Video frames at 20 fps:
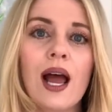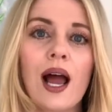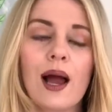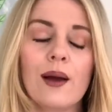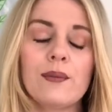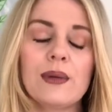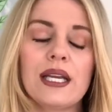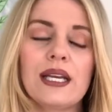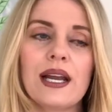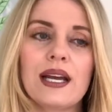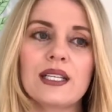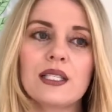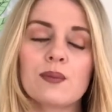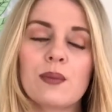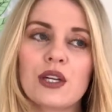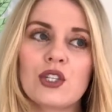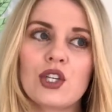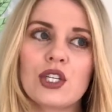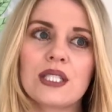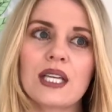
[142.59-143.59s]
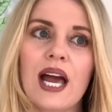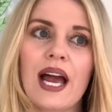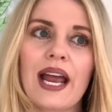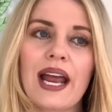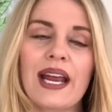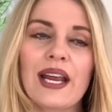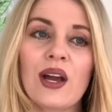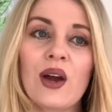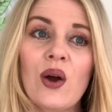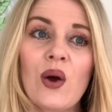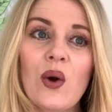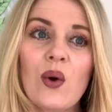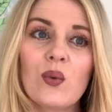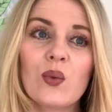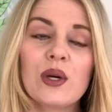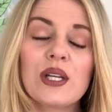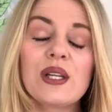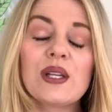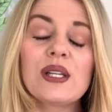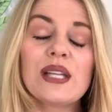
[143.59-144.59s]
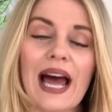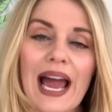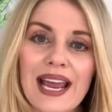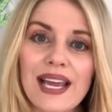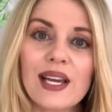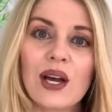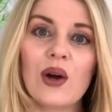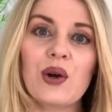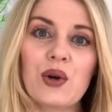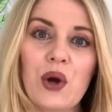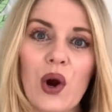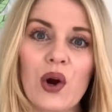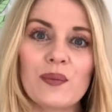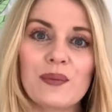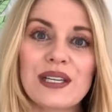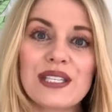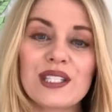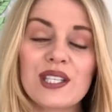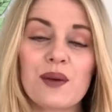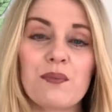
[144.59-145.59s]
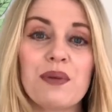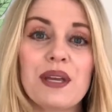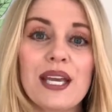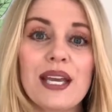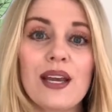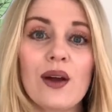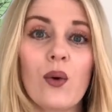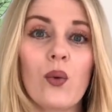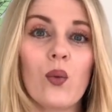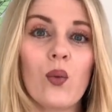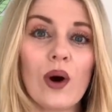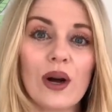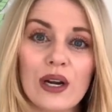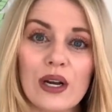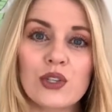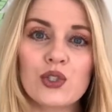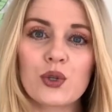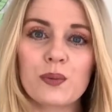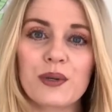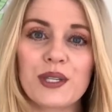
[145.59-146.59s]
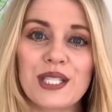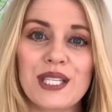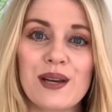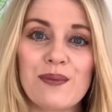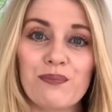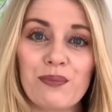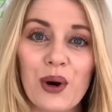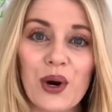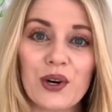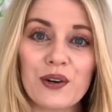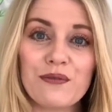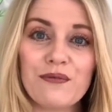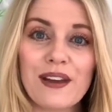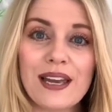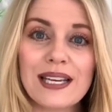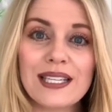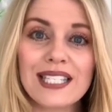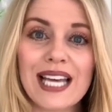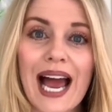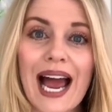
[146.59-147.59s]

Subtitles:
I mean, as much as I would like a garment to be 100% perfect,